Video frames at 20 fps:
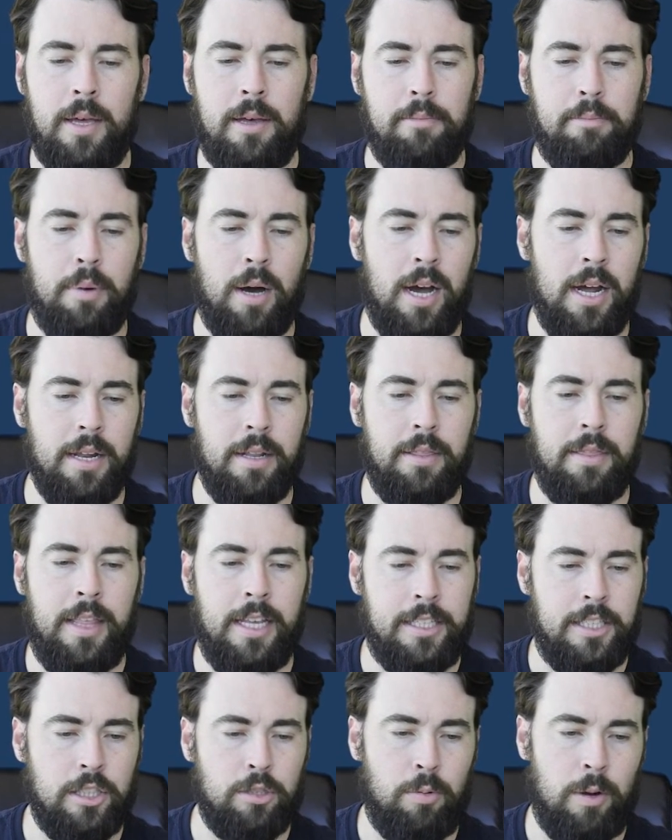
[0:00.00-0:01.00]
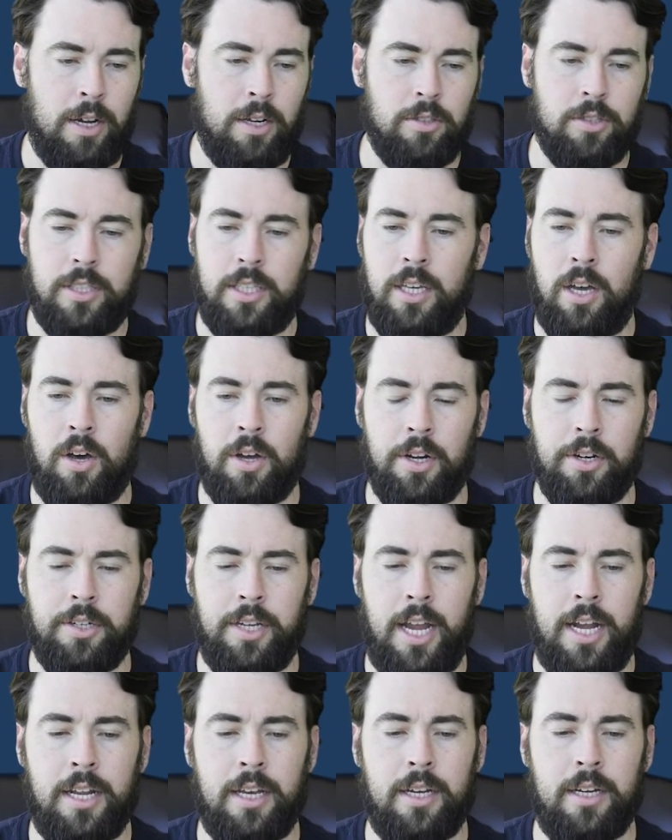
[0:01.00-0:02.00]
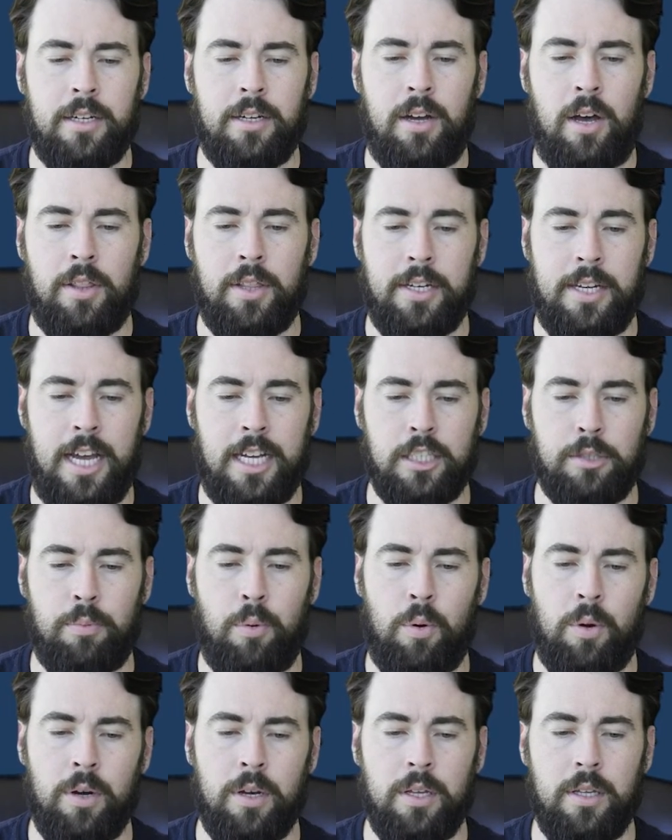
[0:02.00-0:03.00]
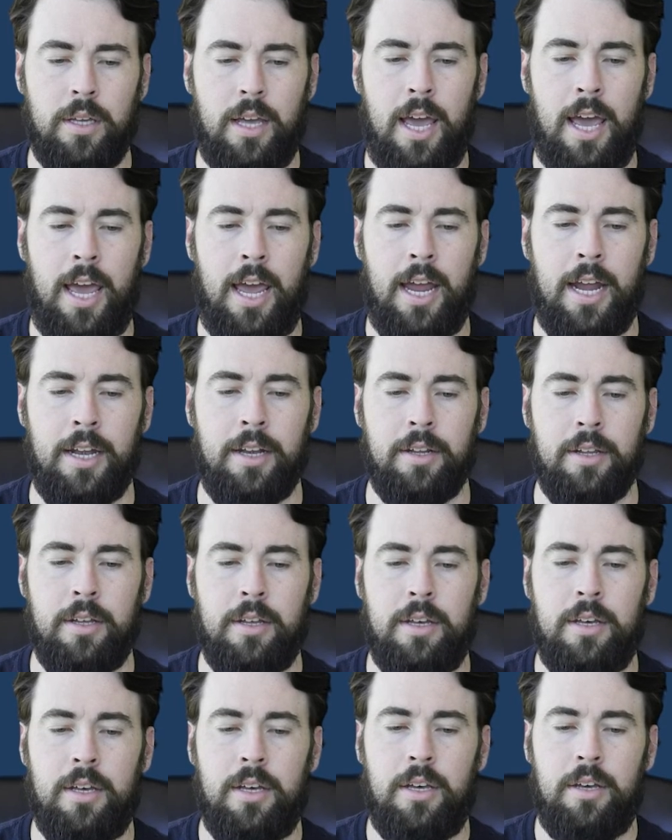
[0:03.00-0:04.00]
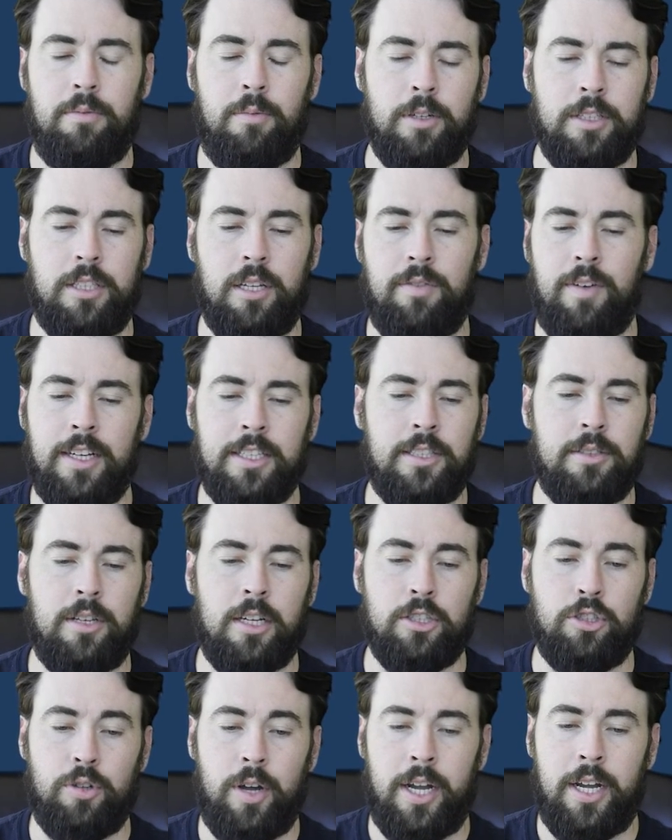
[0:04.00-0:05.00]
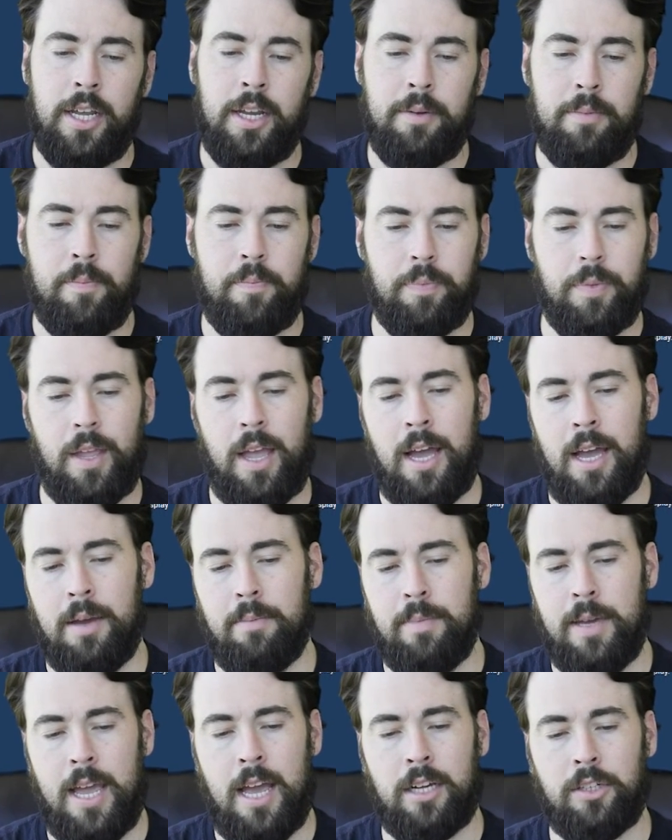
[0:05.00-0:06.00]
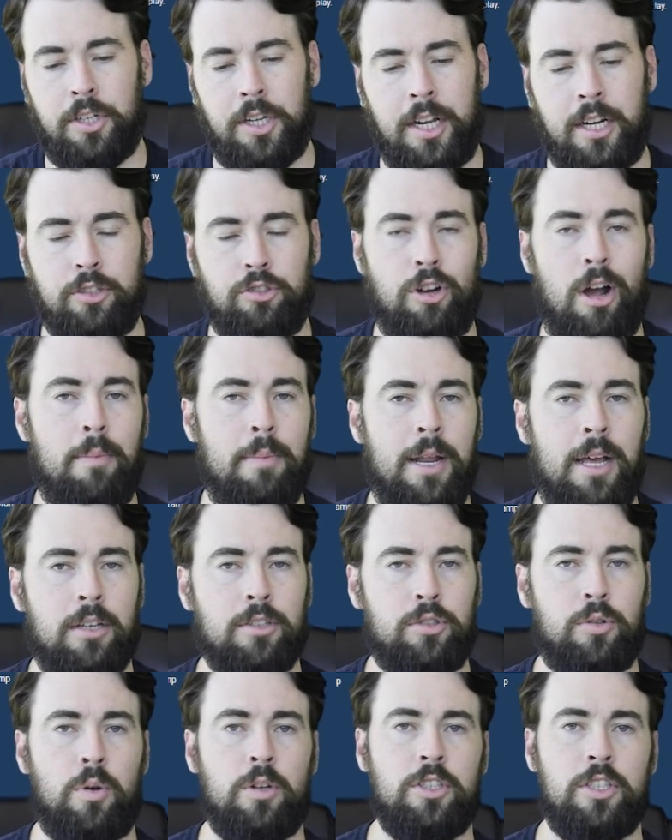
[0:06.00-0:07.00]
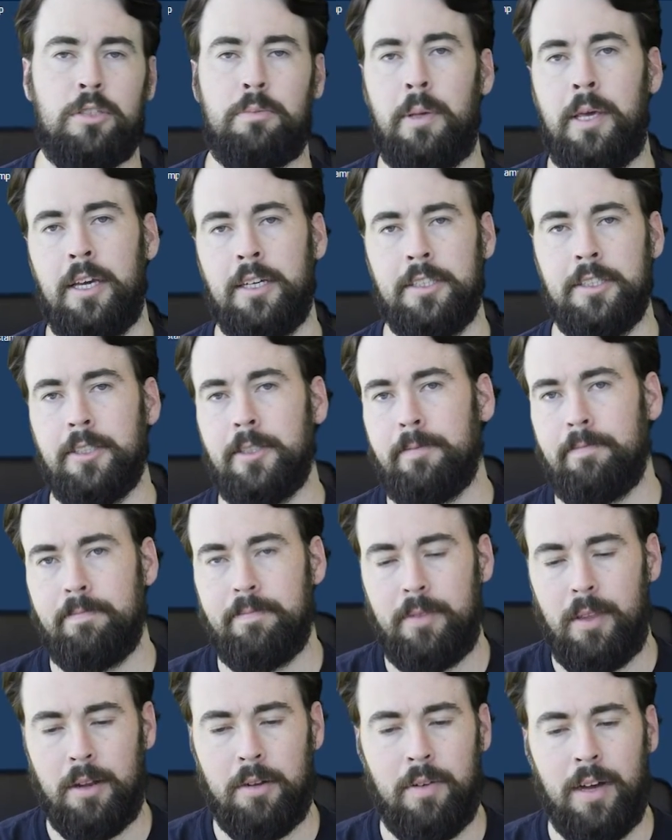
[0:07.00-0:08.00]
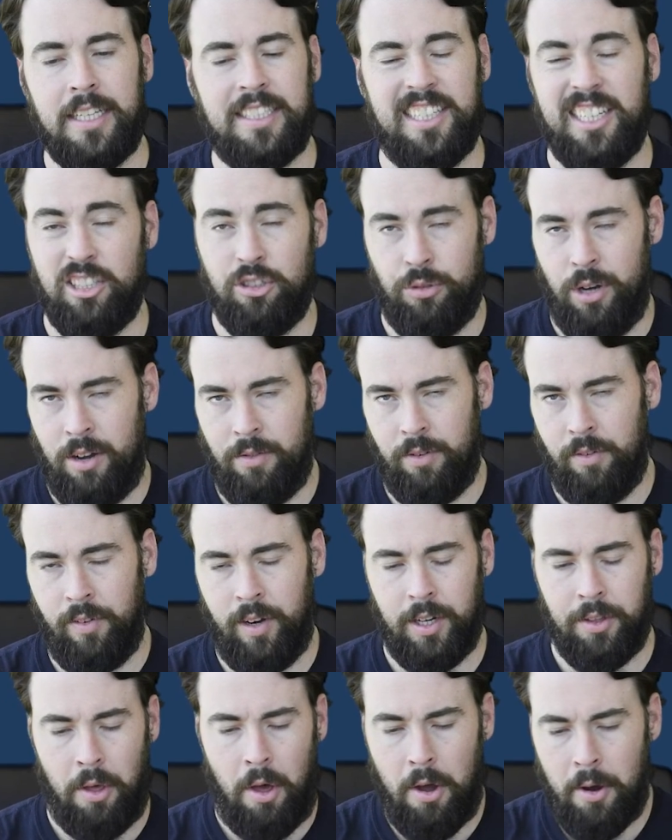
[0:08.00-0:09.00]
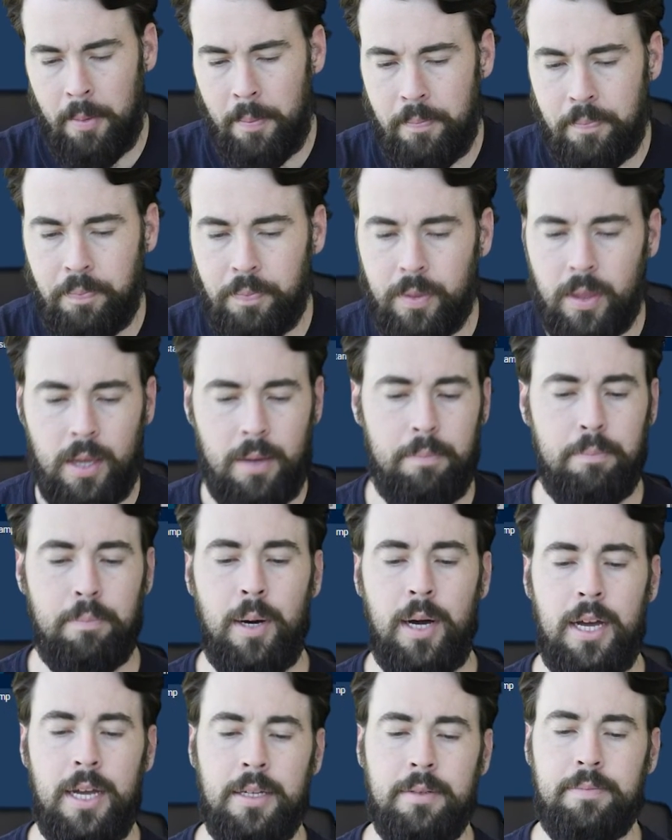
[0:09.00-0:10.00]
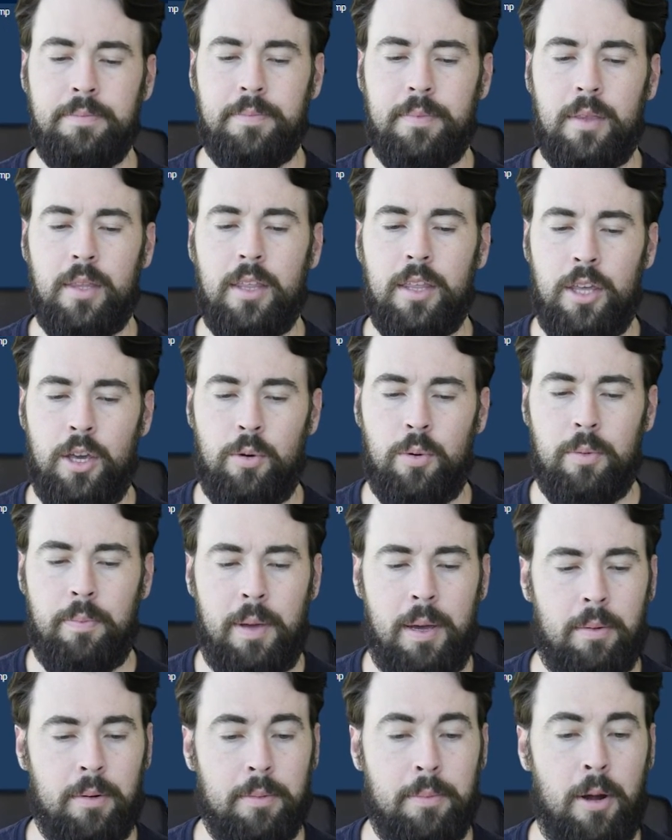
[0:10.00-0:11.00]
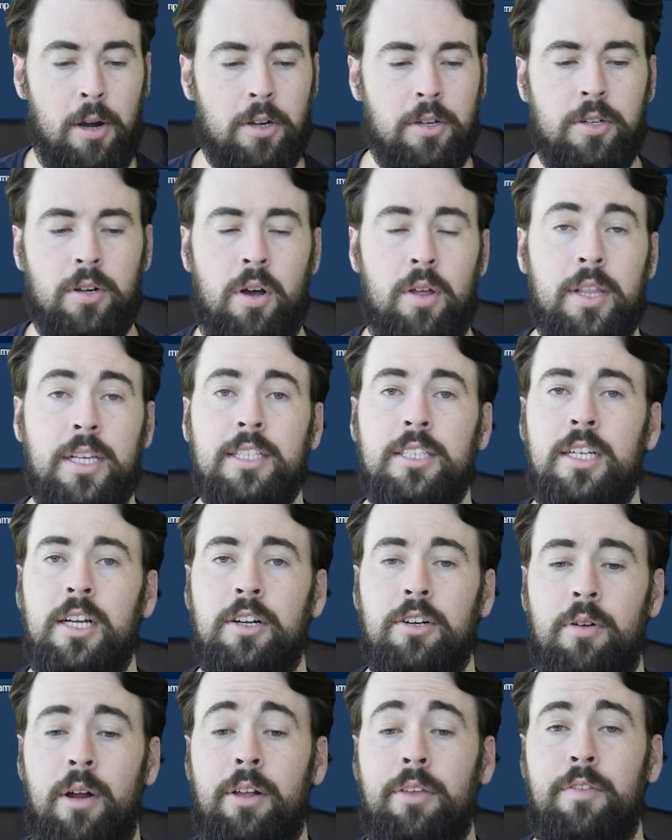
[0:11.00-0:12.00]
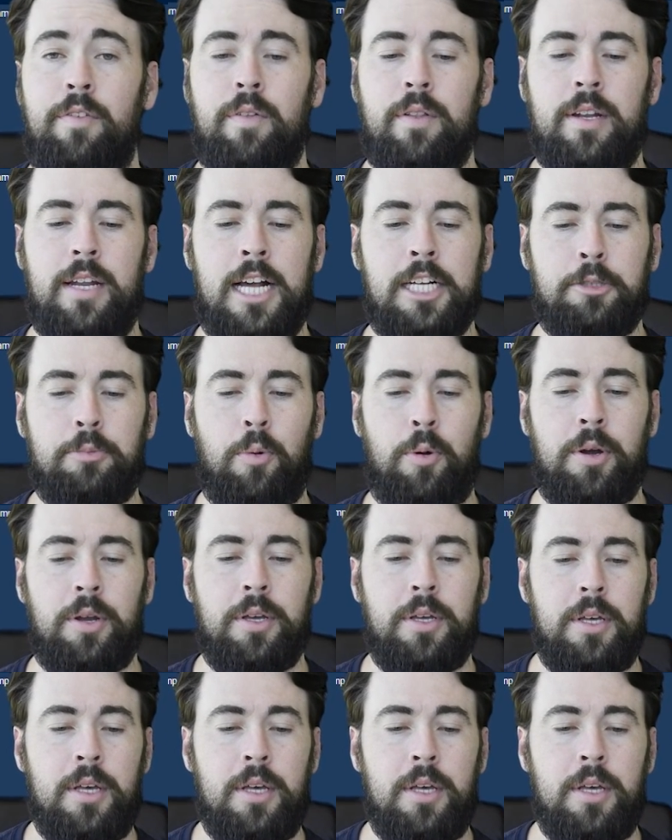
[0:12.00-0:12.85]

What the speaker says: But this is where you'll see all your data on the dashboard. And once the device is done training, I may actually get a drop in health score just because the device didn't train for very long. But you would be able to monitor all this here directly from the dashboard.